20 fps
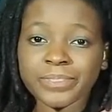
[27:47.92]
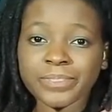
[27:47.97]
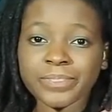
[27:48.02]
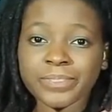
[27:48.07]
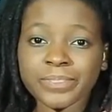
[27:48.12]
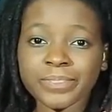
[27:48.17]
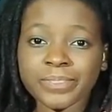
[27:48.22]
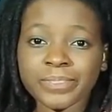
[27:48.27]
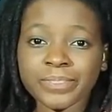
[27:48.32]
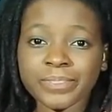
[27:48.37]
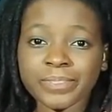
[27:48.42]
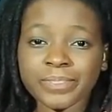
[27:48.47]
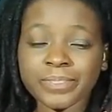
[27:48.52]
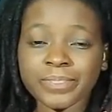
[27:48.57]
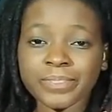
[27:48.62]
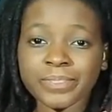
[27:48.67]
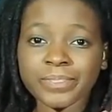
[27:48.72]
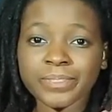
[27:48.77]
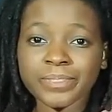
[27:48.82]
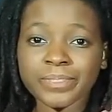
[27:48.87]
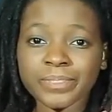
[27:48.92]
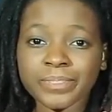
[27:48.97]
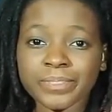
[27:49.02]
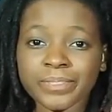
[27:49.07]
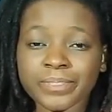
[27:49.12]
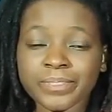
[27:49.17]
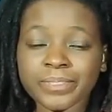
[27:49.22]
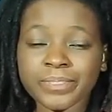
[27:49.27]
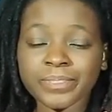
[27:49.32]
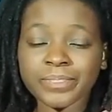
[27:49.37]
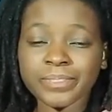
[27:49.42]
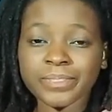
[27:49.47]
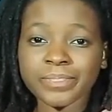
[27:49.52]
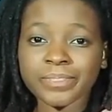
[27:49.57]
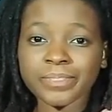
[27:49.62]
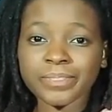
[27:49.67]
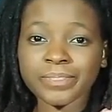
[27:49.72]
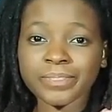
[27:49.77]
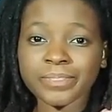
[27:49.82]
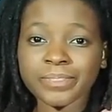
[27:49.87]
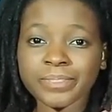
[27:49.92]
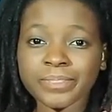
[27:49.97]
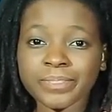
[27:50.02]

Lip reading: (silent)